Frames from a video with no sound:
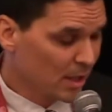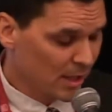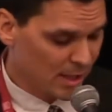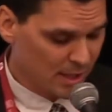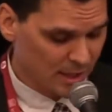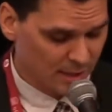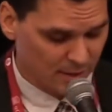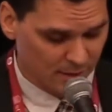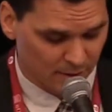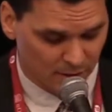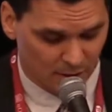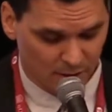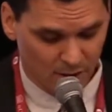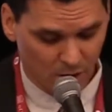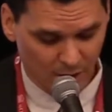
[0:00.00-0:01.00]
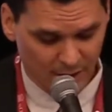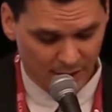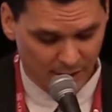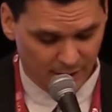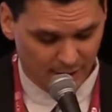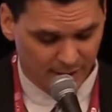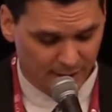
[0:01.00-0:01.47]
an
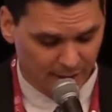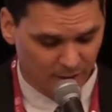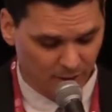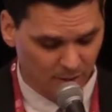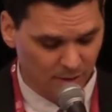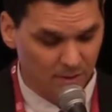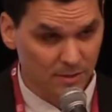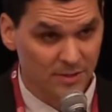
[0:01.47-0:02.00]
All-Canadian kicker.